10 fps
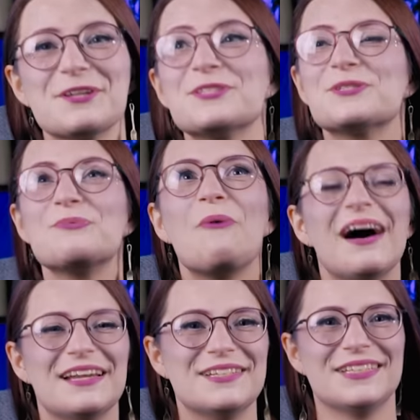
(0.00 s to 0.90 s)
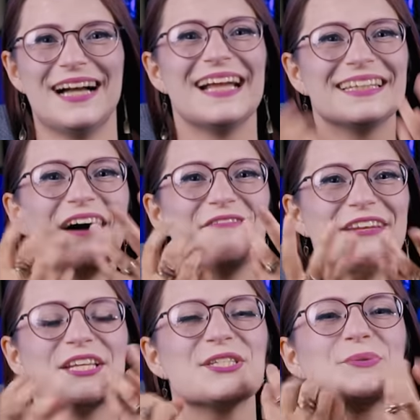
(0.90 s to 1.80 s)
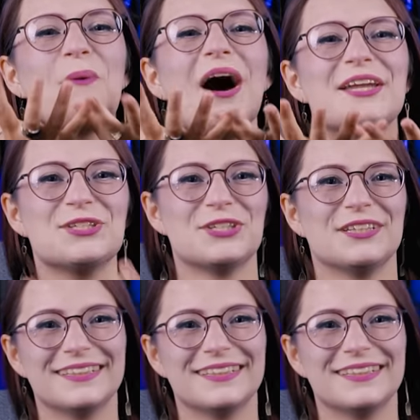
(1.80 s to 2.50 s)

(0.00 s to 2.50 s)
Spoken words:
Swudge. I love it. Swudge.